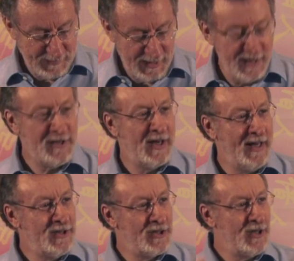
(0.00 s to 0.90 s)

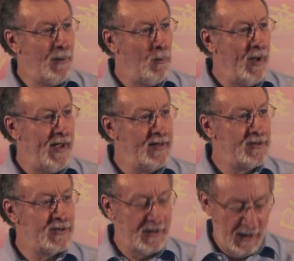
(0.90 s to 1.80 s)
In some
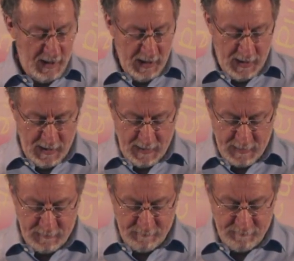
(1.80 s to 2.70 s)
ways,
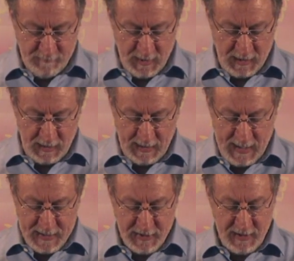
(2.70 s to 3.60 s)
a
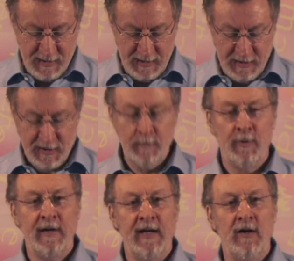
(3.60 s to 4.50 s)
closet is a
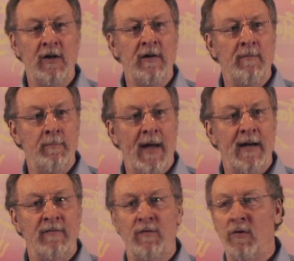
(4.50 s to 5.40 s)
pretty good
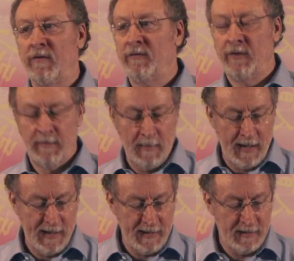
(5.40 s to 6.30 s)
metaphor for the
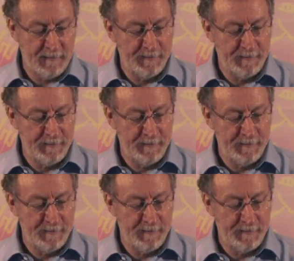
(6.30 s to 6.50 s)
mind.